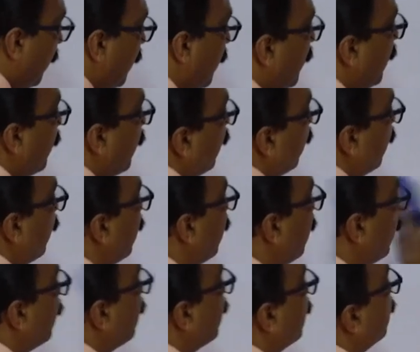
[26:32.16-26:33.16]

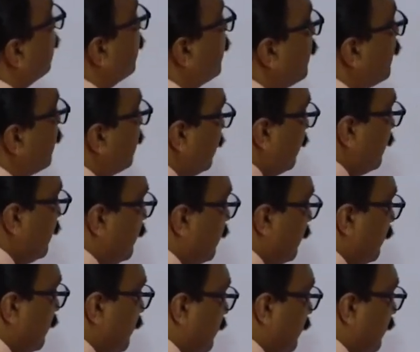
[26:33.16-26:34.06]
Nobody speaks.